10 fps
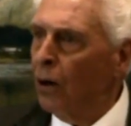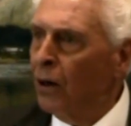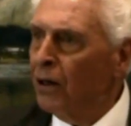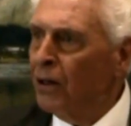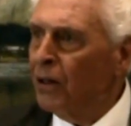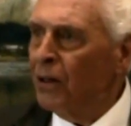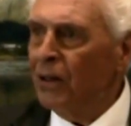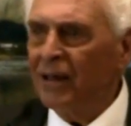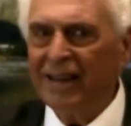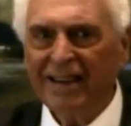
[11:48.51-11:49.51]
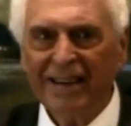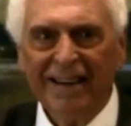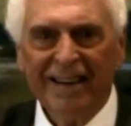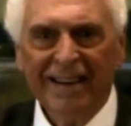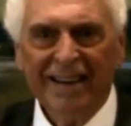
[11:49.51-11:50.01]

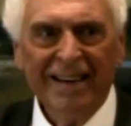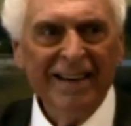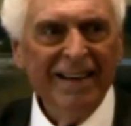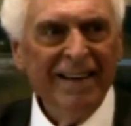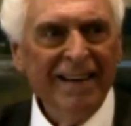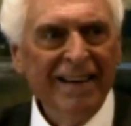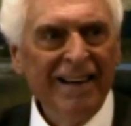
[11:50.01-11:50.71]
Nobody speaks.